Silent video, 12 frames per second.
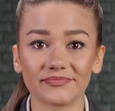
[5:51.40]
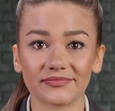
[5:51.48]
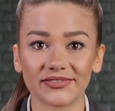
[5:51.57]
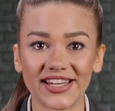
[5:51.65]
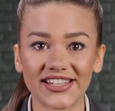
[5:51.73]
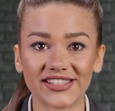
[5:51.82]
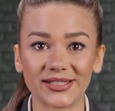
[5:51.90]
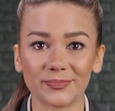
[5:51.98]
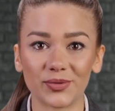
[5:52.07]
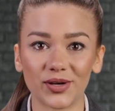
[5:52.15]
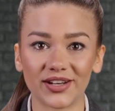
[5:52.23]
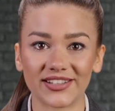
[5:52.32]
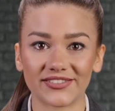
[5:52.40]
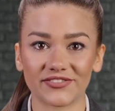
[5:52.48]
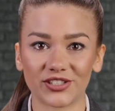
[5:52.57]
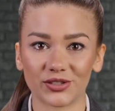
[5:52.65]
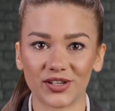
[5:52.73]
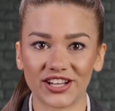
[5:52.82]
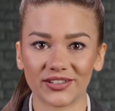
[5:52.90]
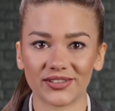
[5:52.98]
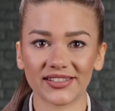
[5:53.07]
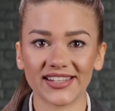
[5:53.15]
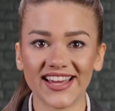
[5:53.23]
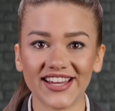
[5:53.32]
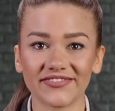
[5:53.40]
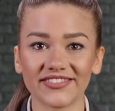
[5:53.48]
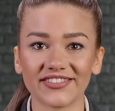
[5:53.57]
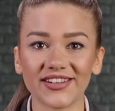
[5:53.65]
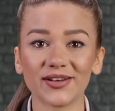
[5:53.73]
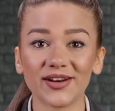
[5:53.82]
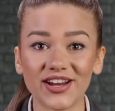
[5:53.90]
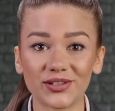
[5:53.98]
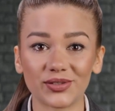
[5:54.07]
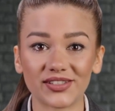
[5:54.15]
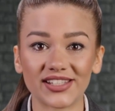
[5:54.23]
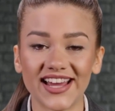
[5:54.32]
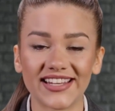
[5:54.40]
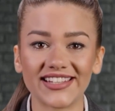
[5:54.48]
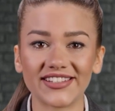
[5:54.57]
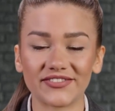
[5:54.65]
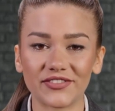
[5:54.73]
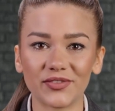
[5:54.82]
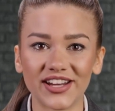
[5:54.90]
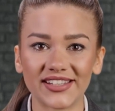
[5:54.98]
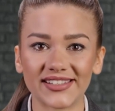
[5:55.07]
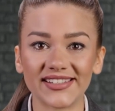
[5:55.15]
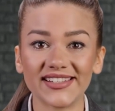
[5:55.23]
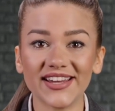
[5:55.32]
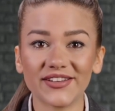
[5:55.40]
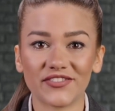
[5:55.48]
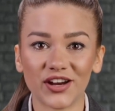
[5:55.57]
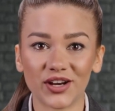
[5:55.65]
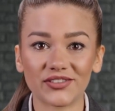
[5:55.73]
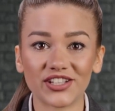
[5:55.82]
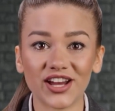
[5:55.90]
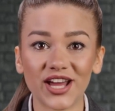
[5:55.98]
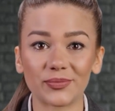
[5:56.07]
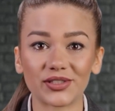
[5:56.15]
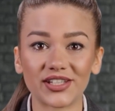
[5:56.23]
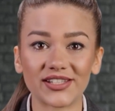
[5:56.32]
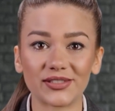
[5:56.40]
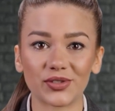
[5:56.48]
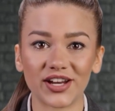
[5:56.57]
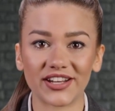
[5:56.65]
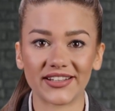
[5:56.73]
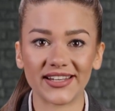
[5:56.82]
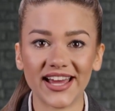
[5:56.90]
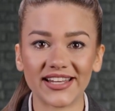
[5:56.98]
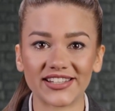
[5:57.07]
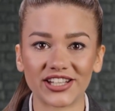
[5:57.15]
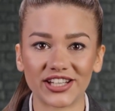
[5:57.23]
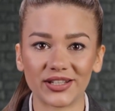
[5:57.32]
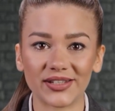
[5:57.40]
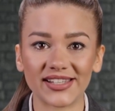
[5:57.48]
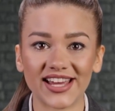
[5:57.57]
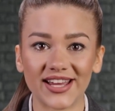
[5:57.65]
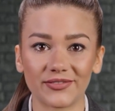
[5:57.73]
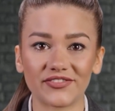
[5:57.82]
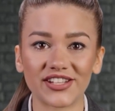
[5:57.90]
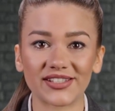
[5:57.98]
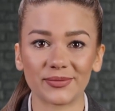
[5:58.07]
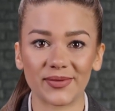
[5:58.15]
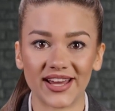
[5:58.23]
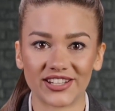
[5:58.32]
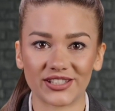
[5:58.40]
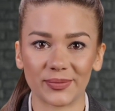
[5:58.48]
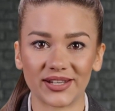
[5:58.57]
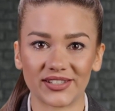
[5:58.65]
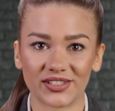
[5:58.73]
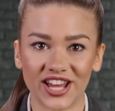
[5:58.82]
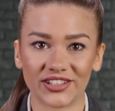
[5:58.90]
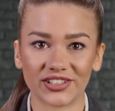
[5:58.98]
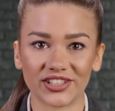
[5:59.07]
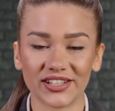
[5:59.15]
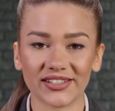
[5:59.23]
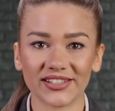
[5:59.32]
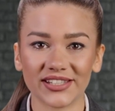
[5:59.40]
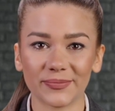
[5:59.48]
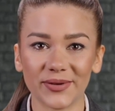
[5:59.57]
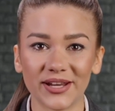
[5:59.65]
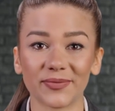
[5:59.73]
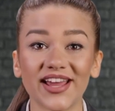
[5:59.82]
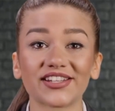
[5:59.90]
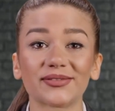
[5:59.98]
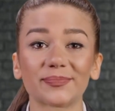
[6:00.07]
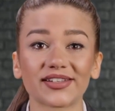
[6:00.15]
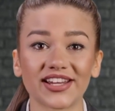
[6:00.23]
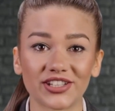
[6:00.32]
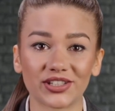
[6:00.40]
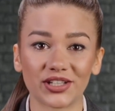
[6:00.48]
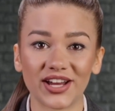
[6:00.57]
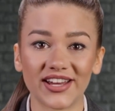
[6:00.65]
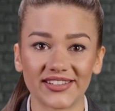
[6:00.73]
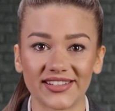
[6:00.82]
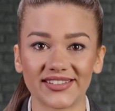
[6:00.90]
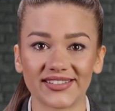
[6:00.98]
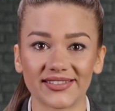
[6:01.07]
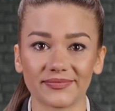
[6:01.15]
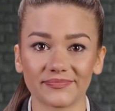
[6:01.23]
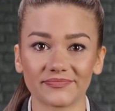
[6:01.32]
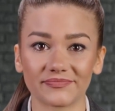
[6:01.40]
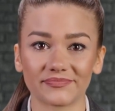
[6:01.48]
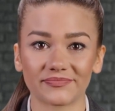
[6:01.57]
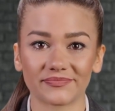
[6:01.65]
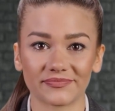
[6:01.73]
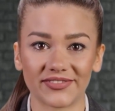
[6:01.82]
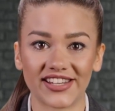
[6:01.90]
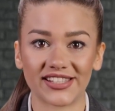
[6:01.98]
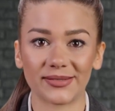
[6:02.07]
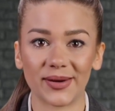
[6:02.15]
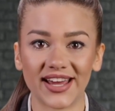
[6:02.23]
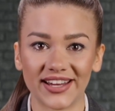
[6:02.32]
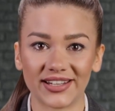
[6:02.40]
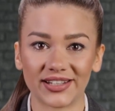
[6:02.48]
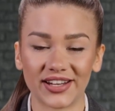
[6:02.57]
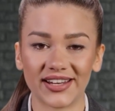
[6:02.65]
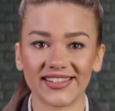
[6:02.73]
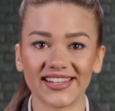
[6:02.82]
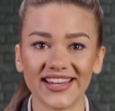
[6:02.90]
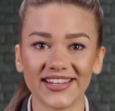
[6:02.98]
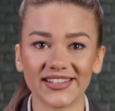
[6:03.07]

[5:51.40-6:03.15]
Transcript: It is important for traders to have a thorough understanding of the risks involved in options trading and to use sound risk management strategies to minimize potential losses. This may include setting